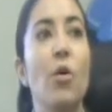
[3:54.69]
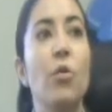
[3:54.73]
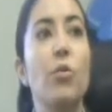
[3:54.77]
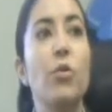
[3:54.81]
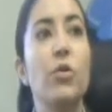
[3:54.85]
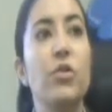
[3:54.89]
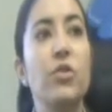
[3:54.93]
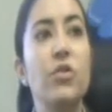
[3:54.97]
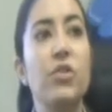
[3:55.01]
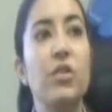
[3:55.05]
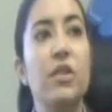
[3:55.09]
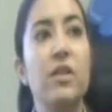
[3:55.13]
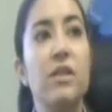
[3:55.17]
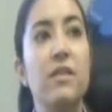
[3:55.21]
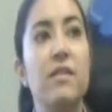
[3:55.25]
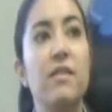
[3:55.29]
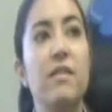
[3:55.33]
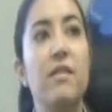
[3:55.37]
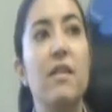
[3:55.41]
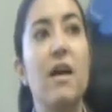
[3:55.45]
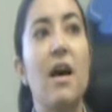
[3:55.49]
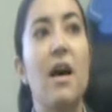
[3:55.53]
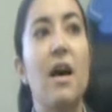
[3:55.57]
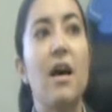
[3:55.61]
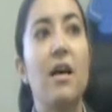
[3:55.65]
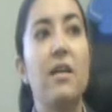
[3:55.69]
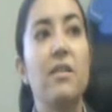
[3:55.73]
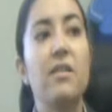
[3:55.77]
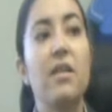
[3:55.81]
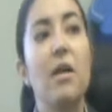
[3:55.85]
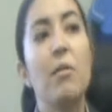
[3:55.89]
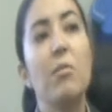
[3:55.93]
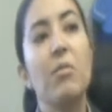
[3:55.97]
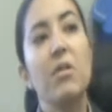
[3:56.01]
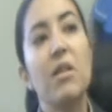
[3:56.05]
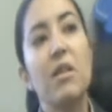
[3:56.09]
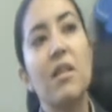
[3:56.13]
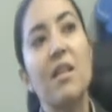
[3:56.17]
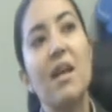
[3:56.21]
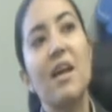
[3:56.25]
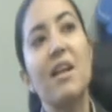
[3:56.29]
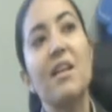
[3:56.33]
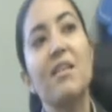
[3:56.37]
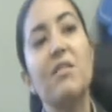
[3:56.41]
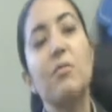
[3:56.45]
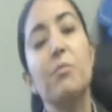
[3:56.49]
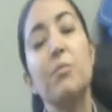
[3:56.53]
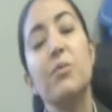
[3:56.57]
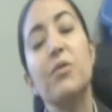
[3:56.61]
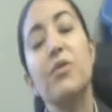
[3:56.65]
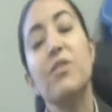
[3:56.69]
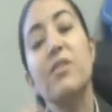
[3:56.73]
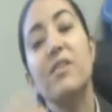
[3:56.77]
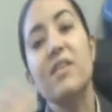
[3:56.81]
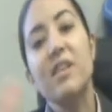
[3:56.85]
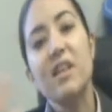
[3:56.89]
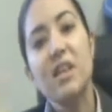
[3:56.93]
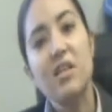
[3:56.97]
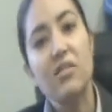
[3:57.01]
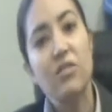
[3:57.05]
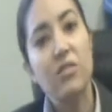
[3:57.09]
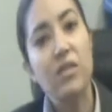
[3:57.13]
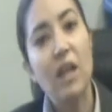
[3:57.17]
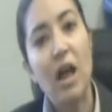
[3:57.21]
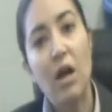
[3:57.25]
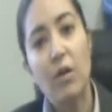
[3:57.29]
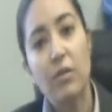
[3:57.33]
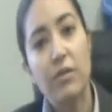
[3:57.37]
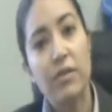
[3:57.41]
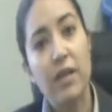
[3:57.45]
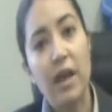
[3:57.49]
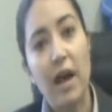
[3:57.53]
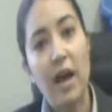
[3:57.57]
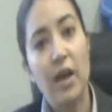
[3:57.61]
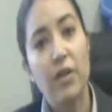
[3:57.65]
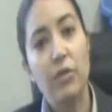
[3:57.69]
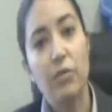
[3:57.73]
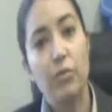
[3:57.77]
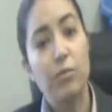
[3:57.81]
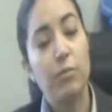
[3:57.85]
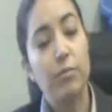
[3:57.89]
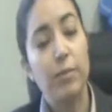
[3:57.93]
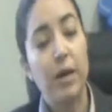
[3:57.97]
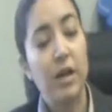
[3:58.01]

which is that something that is perceived outside,